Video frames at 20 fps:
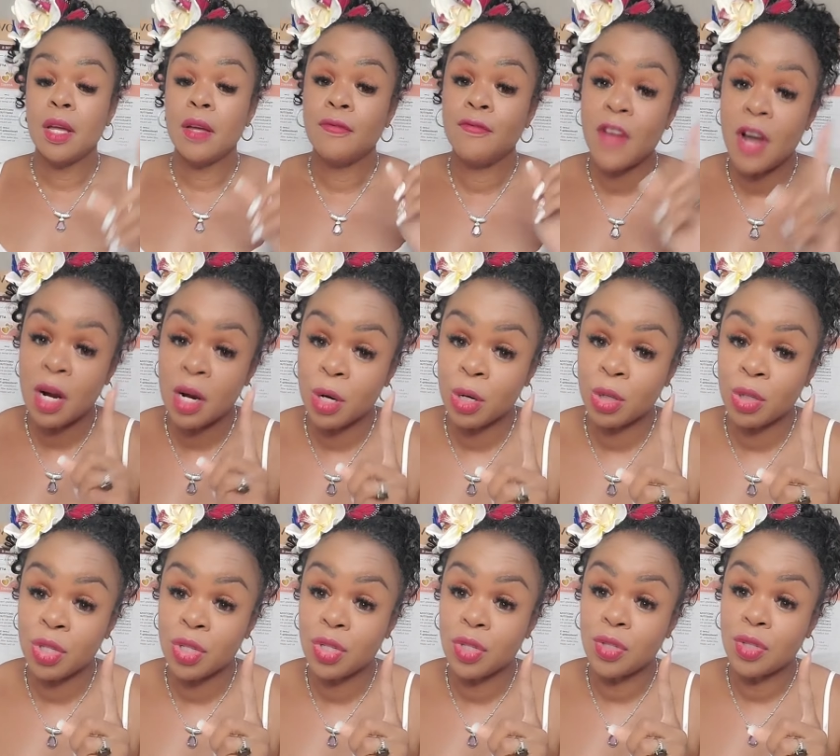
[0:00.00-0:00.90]

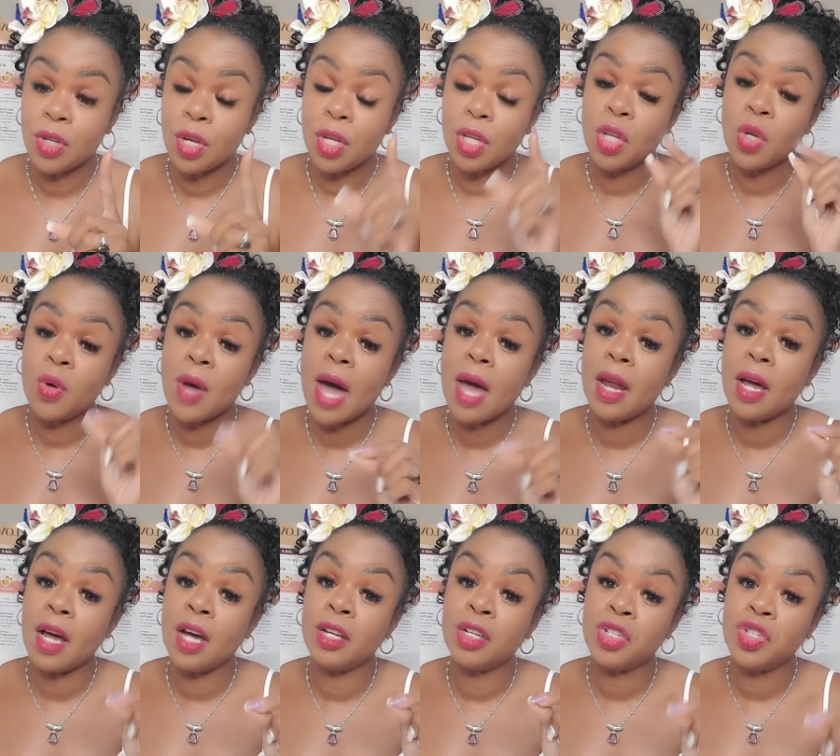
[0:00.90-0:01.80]
First, you got
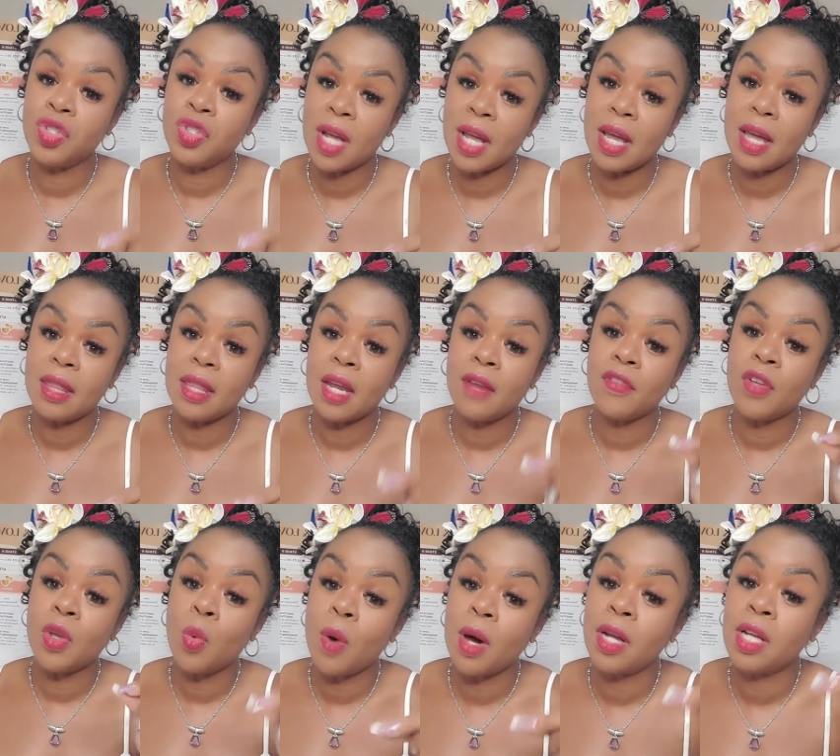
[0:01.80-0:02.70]
to understand that if
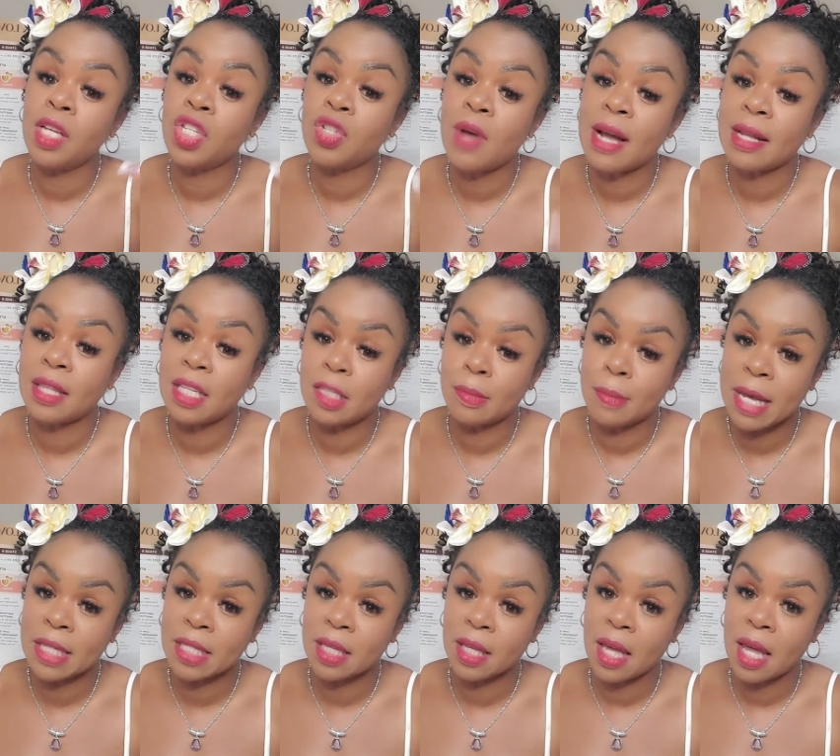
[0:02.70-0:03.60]
you want to attract this
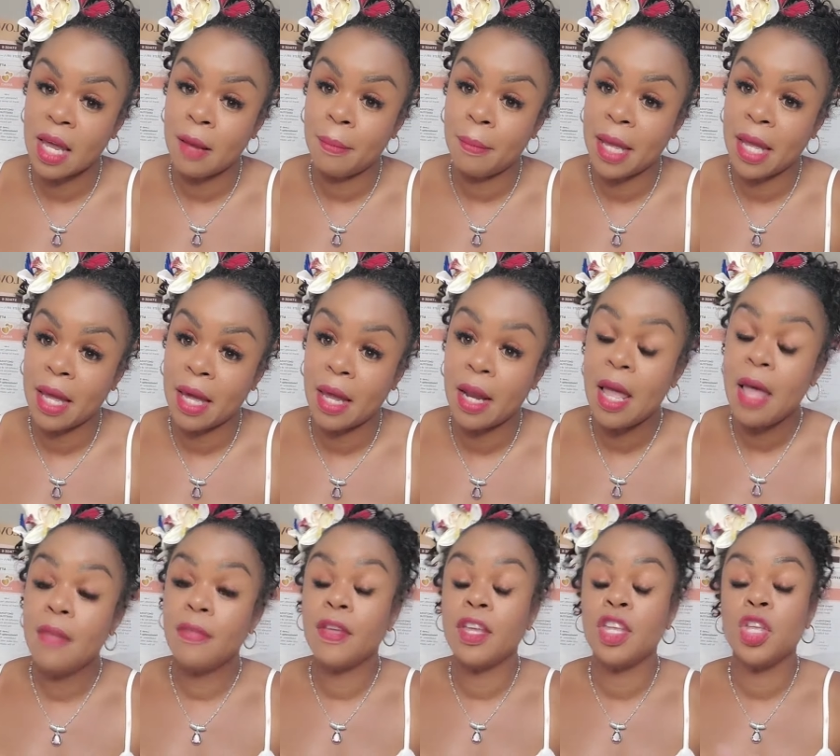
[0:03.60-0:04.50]
masculine kind of man,
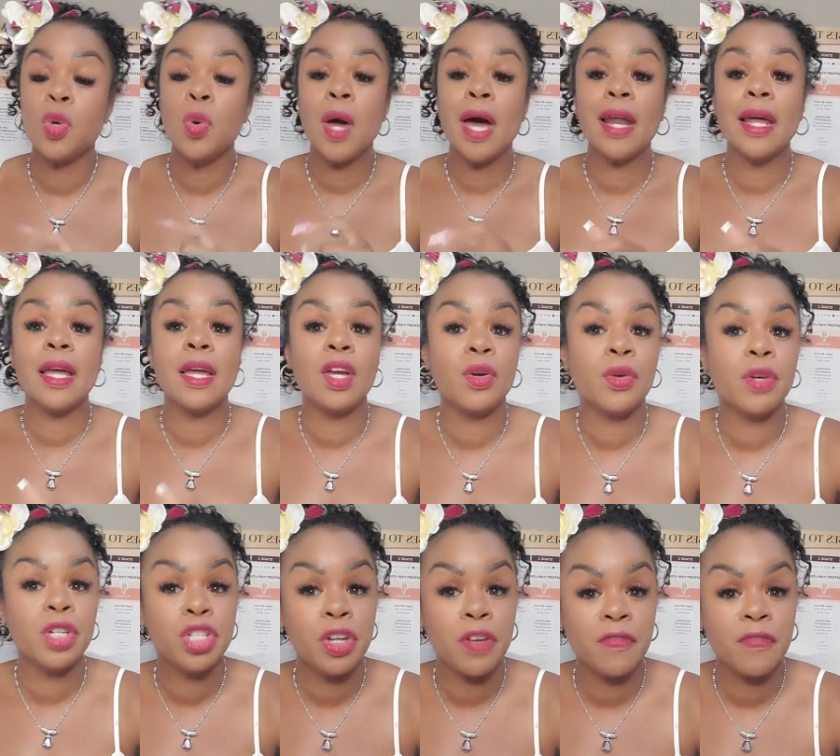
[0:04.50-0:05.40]
then you got to
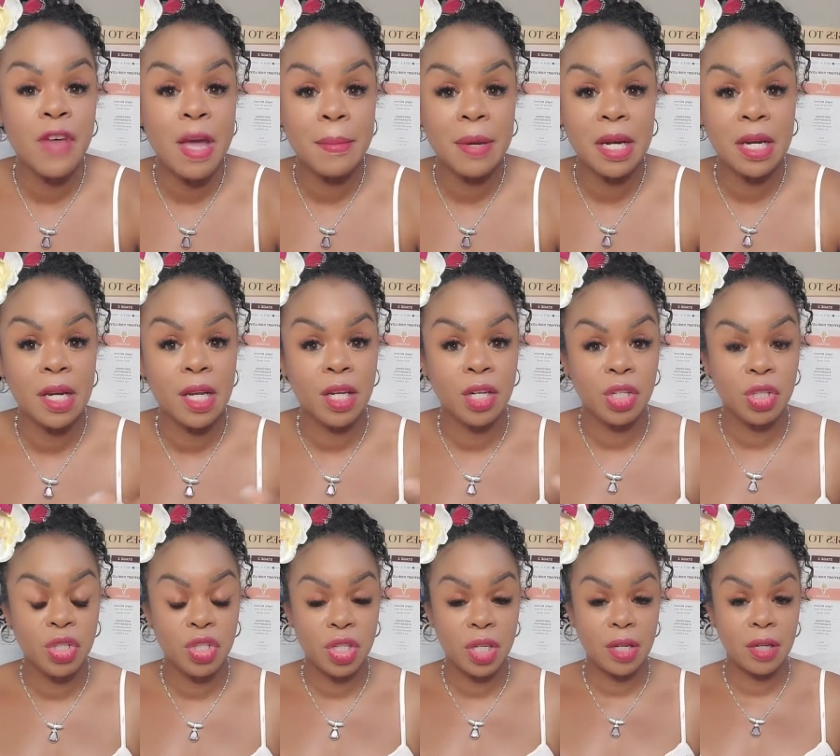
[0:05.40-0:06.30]
increase your feminine
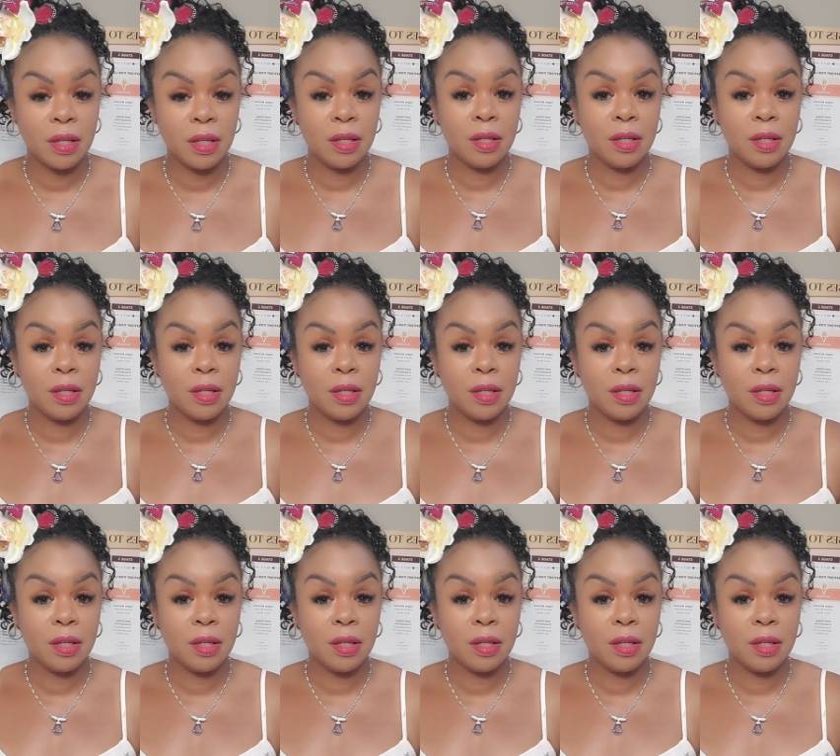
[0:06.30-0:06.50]
energy.